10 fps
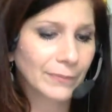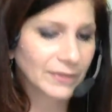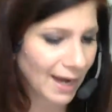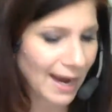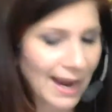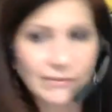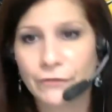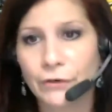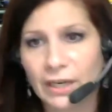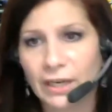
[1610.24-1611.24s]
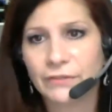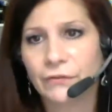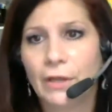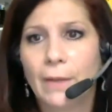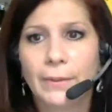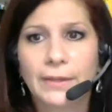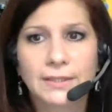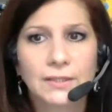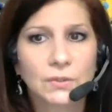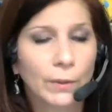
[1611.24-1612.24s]
have different gifts for them, but
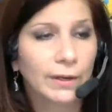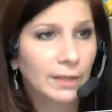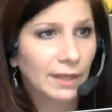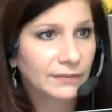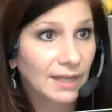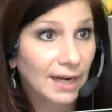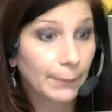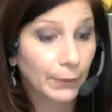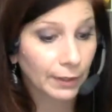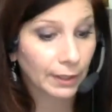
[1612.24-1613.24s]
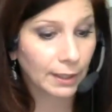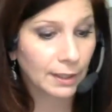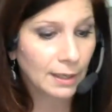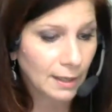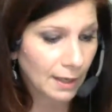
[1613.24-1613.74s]
this is one of the gifts that I put in.